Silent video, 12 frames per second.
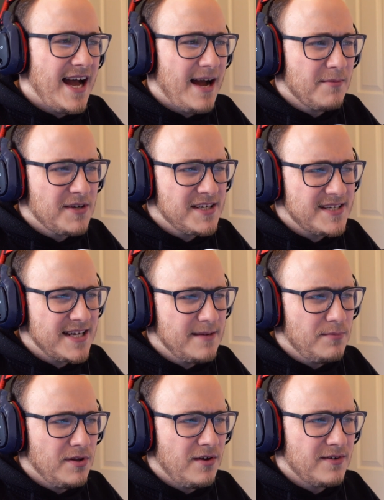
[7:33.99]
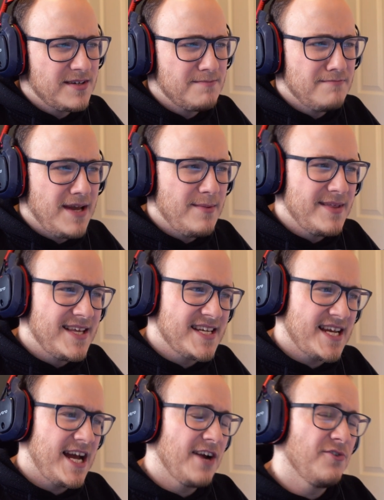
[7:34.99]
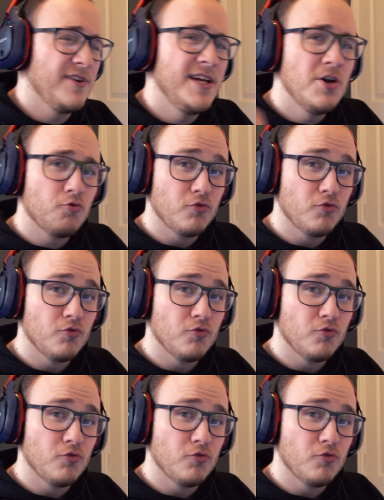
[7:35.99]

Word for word: I'm going to say it belongs maybe this category.